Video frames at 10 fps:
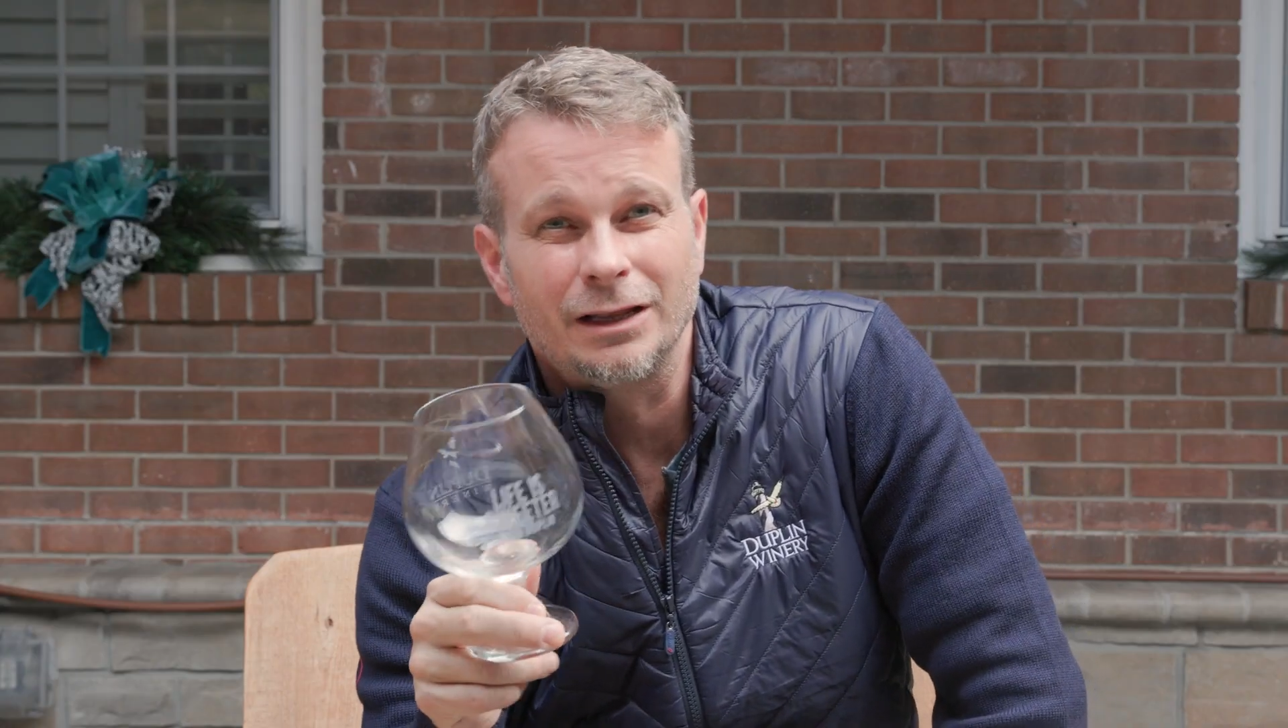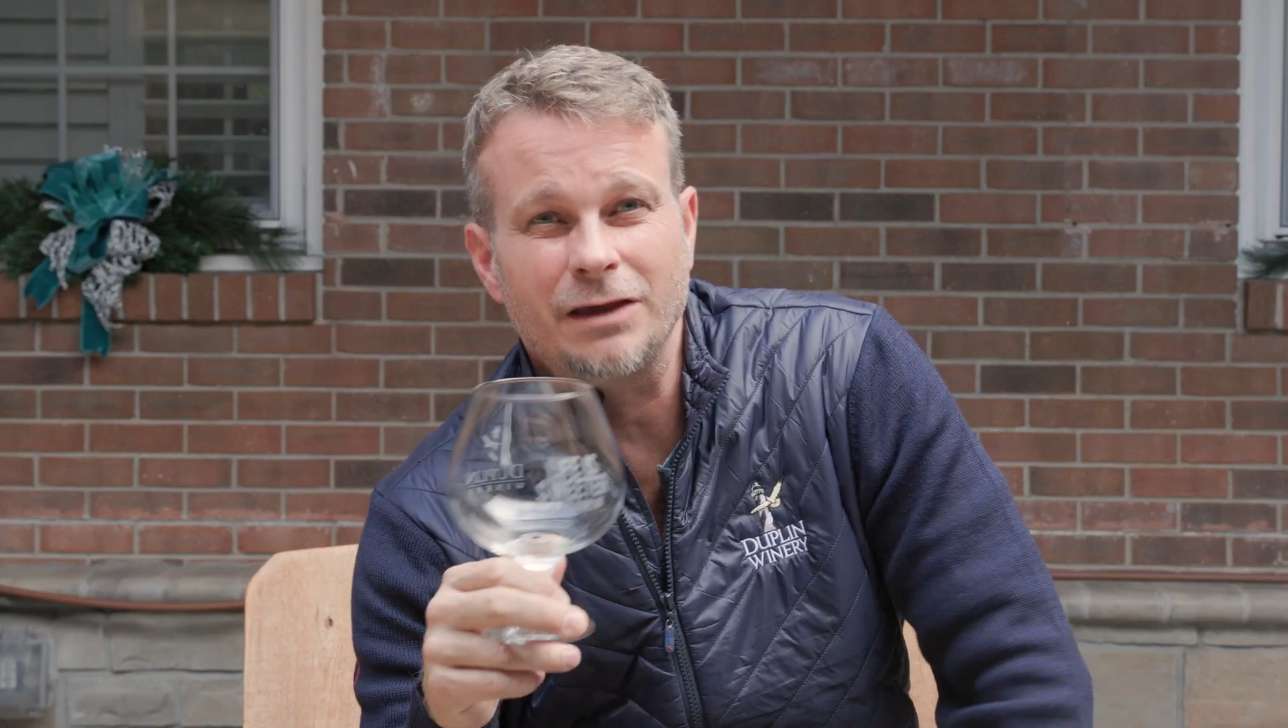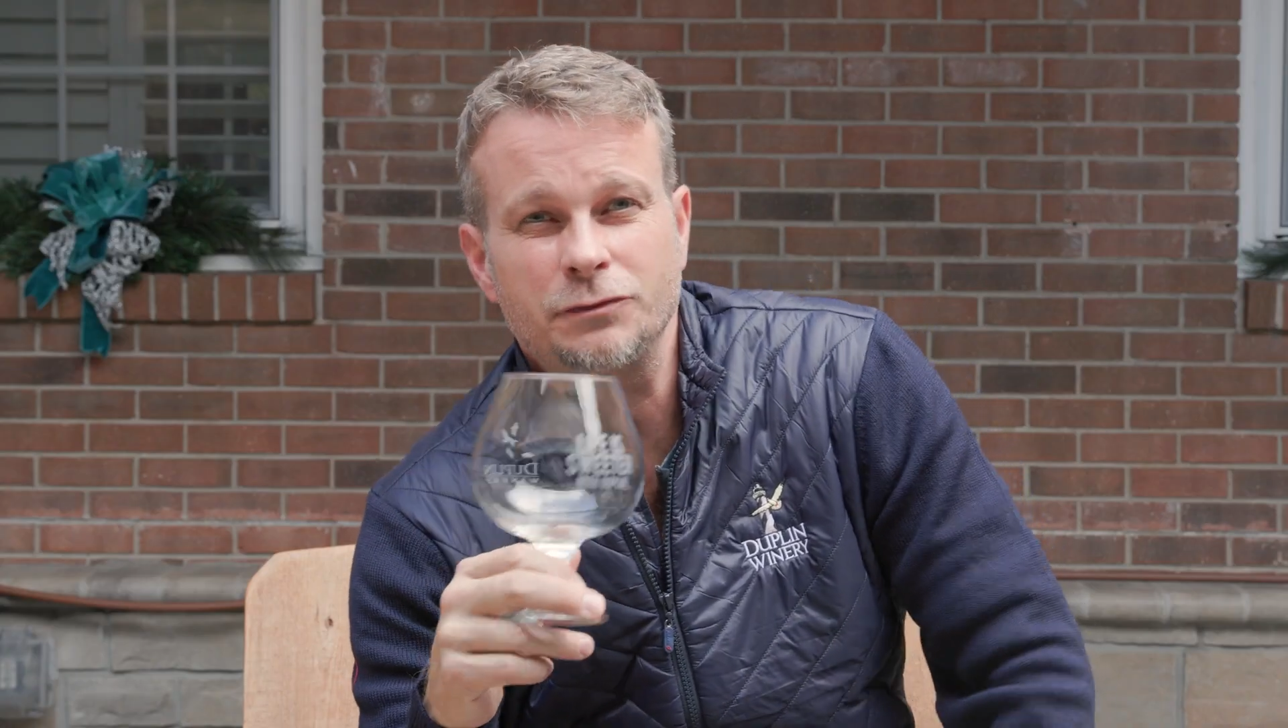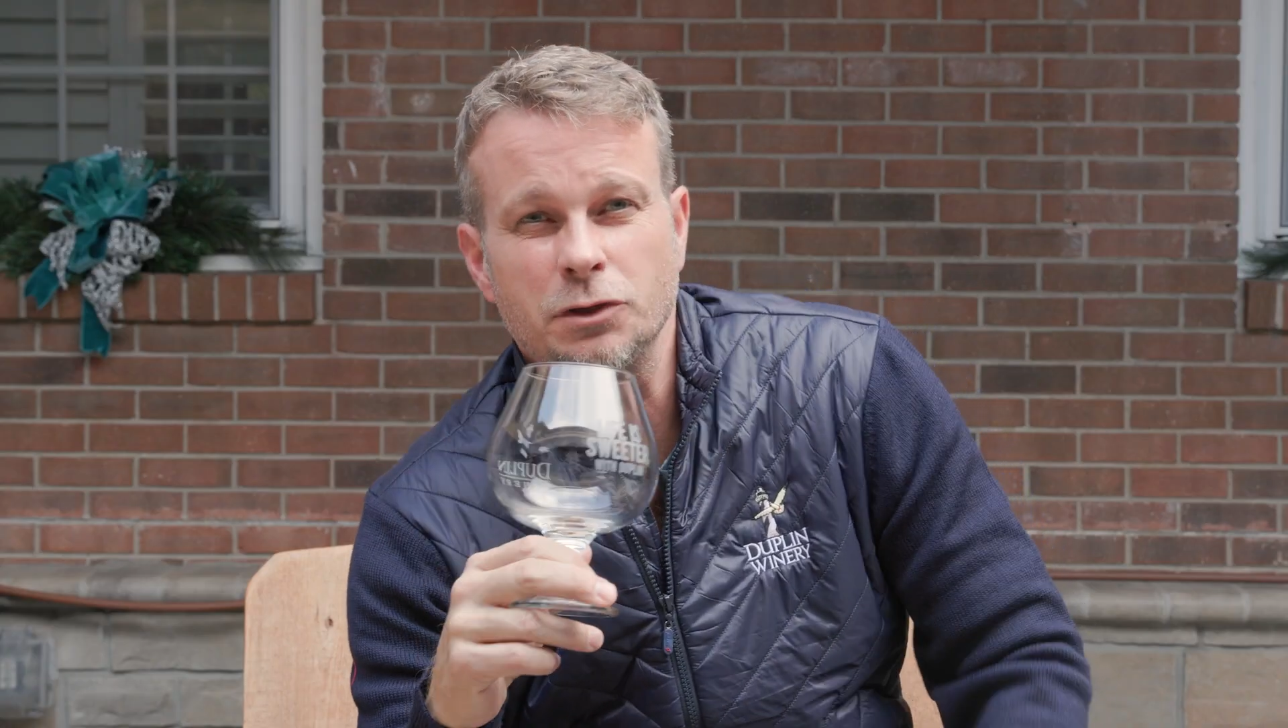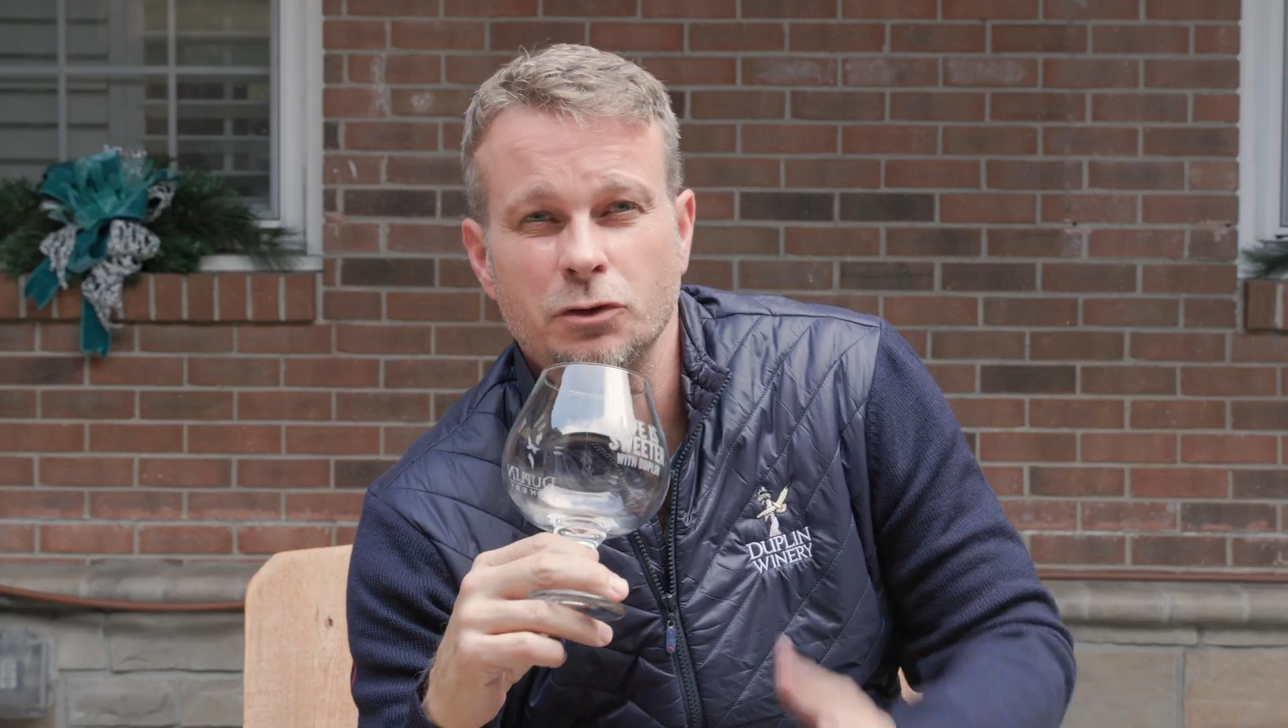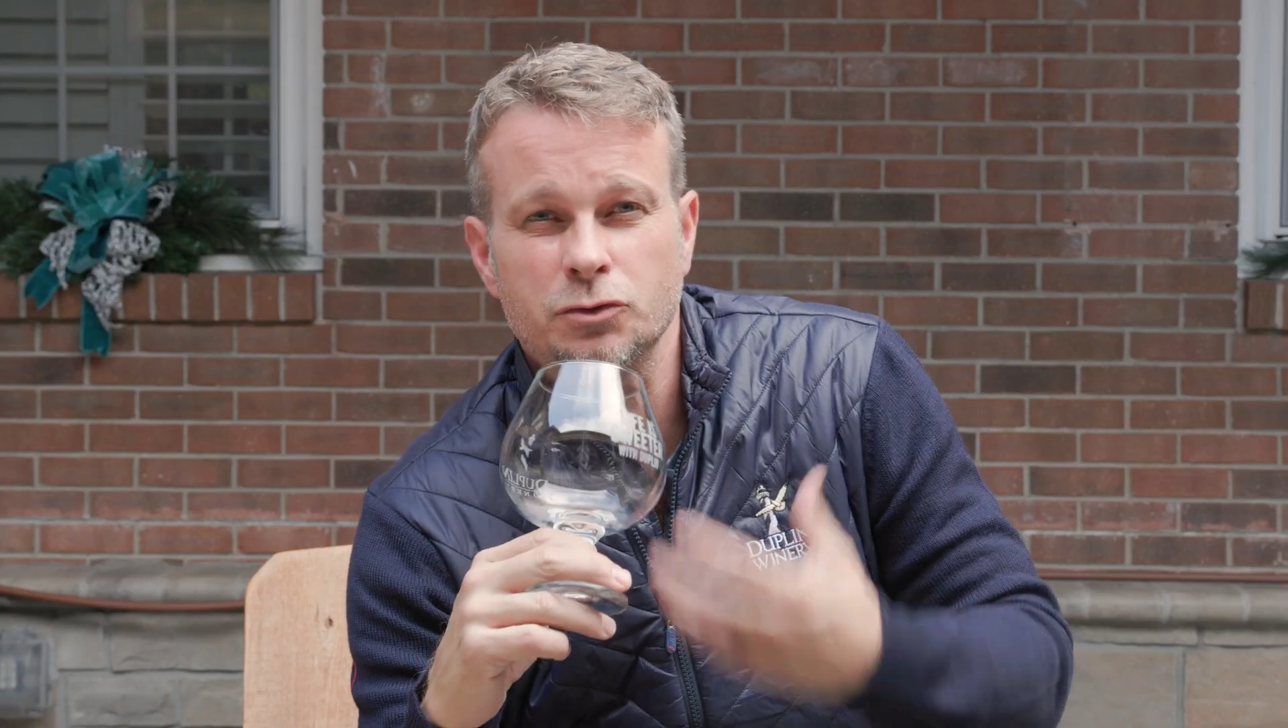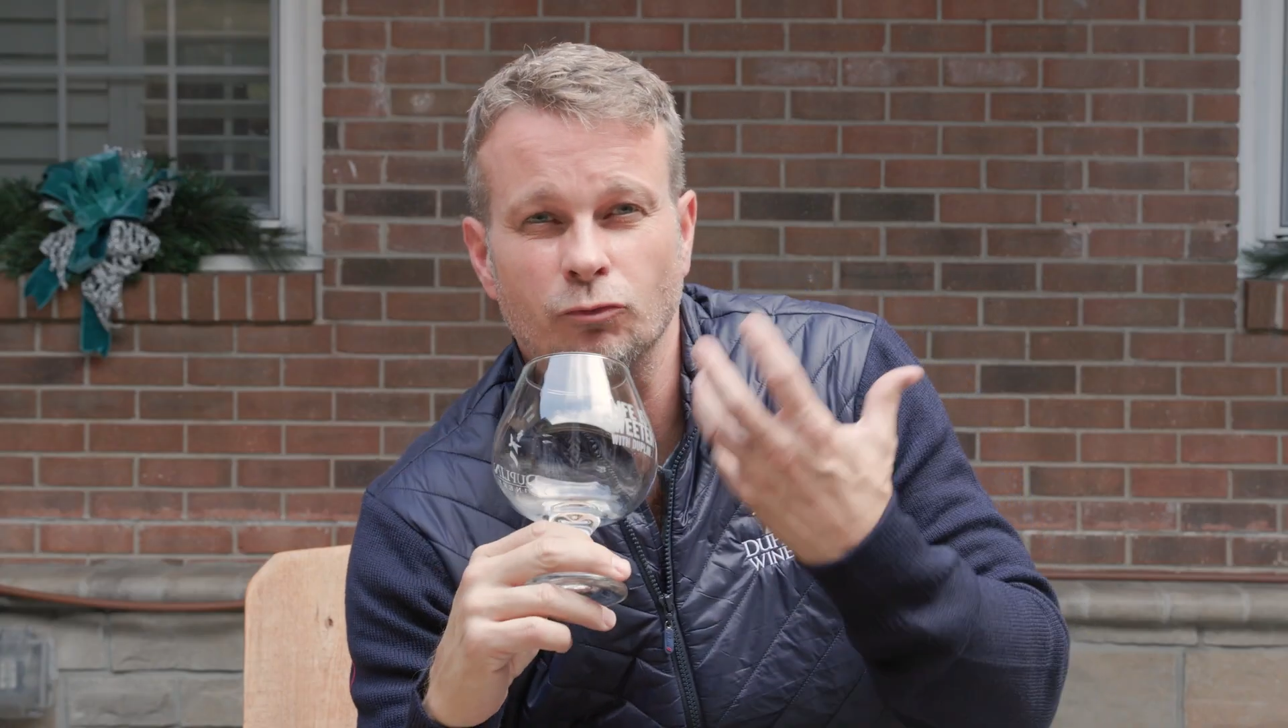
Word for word: Gives you those